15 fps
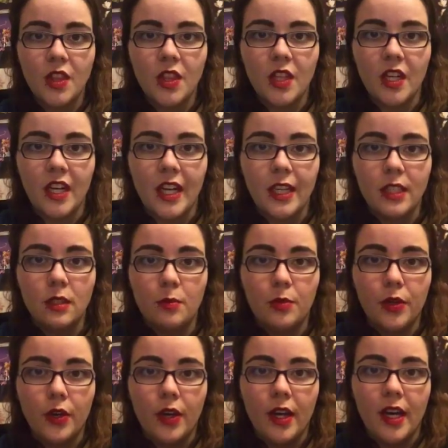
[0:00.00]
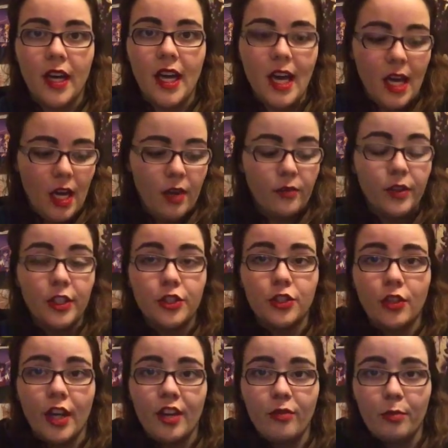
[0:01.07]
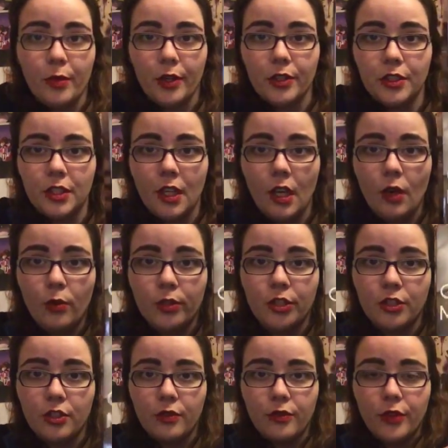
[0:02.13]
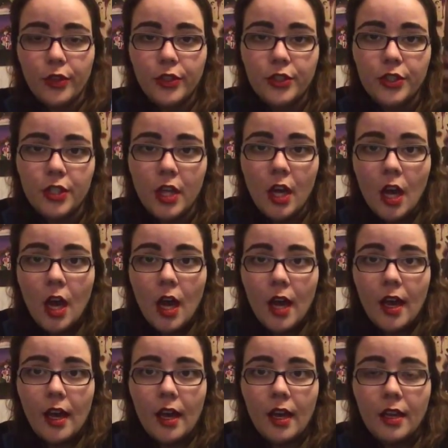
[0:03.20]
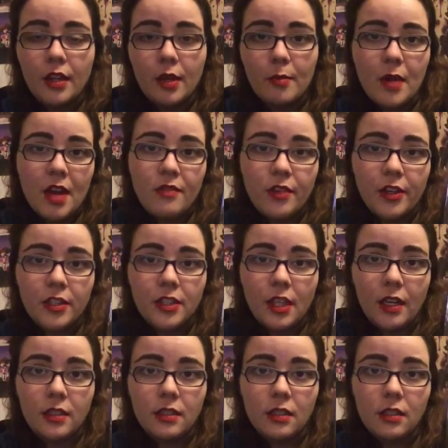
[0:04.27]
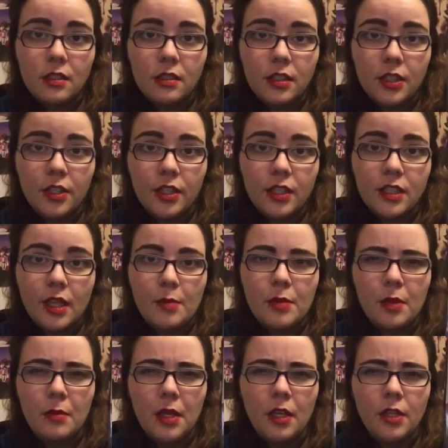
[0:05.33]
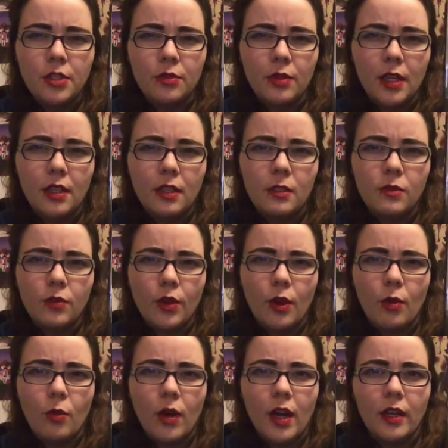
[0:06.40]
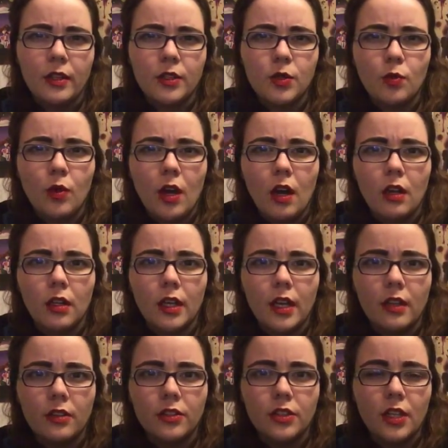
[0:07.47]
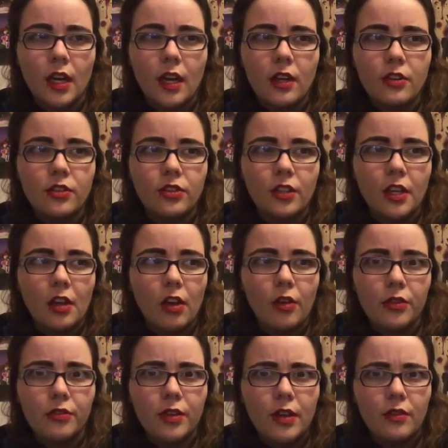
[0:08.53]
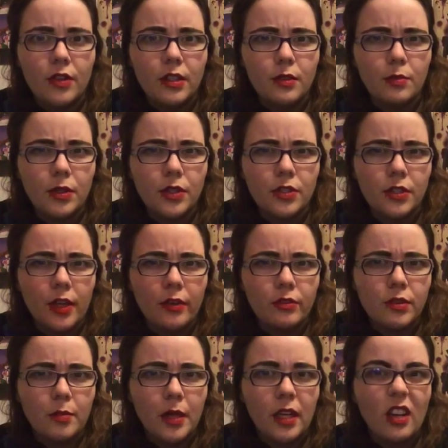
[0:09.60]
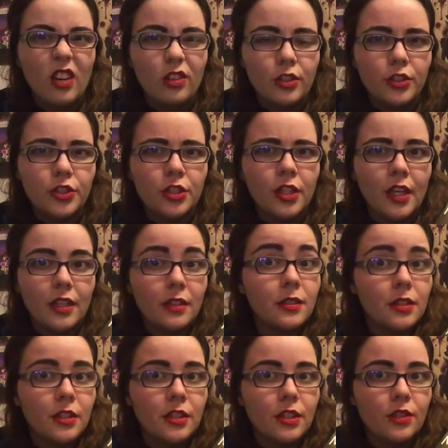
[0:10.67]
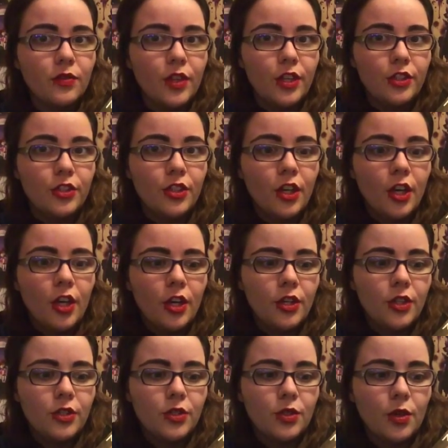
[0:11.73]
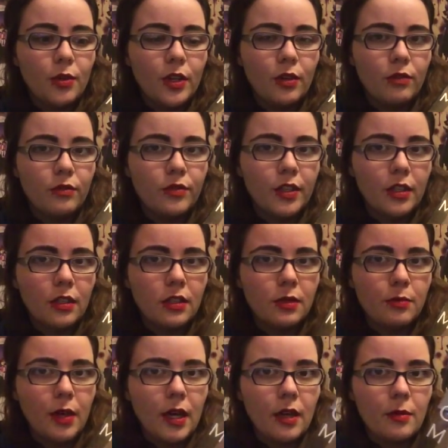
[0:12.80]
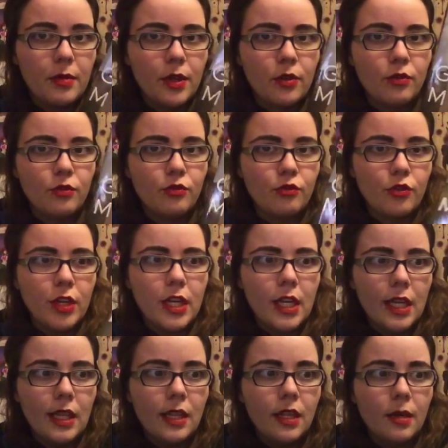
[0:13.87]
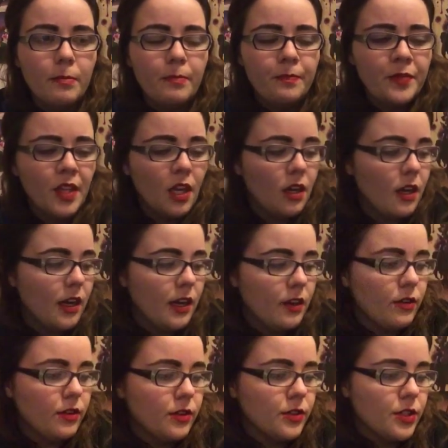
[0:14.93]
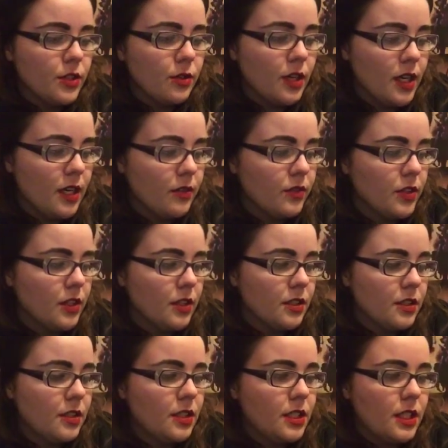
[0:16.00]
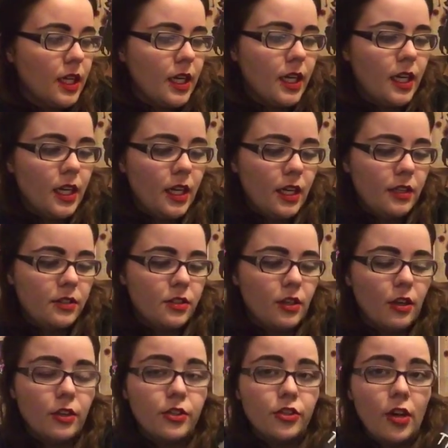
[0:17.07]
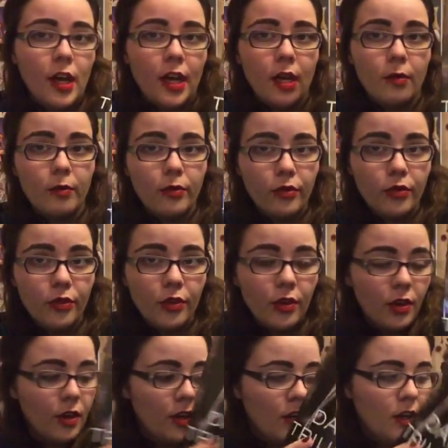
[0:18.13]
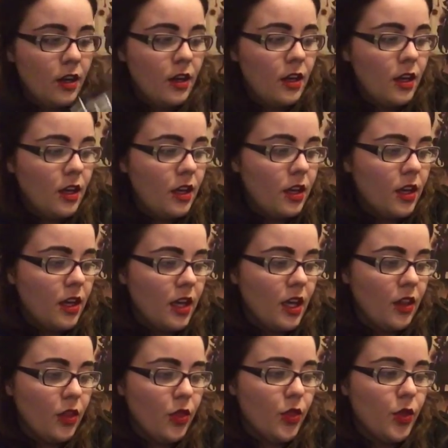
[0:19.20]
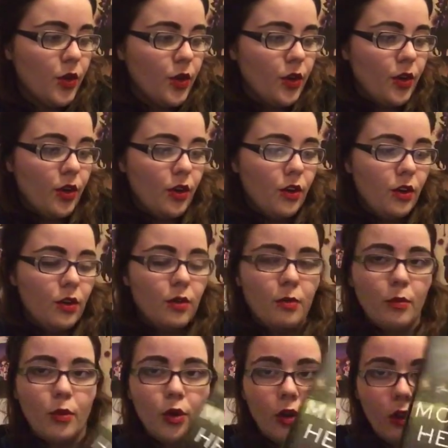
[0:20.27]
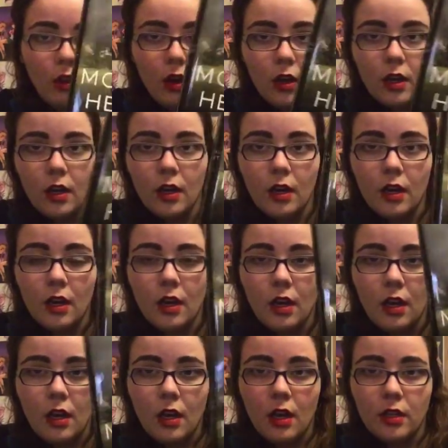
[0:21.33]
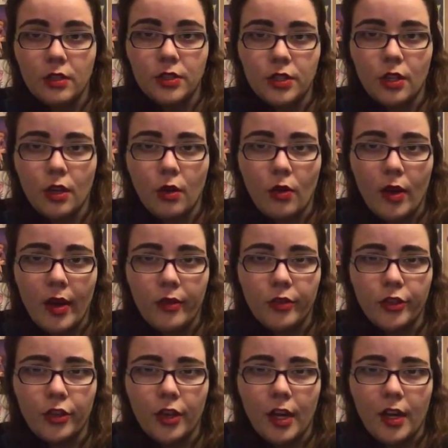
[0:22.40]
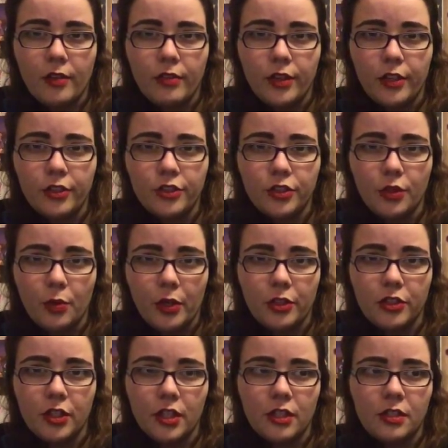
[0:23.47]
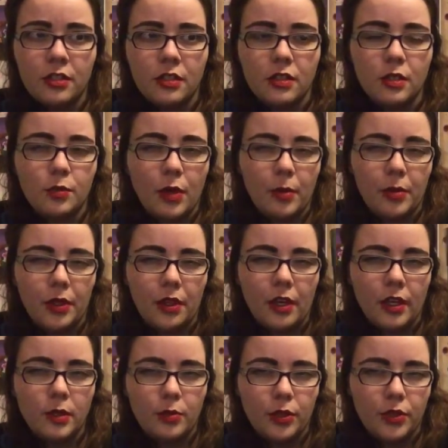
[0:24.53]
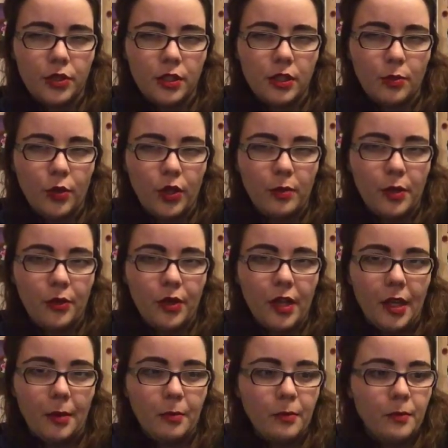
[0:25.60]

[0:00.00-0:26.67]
The next book I have is Grave Mercy, which is the first in the My Fair Assassin series. I've been meaning to read these for a while as well, and there's actually all 3 of these books are out to my knowledge, like the series is finished, so I don't feel as bad about reading them. I also have the second, Dark Triumph, and third, Mortal Heart. So after I finish The Winter's Kiss, this is probably the next book series I'm going to be reading.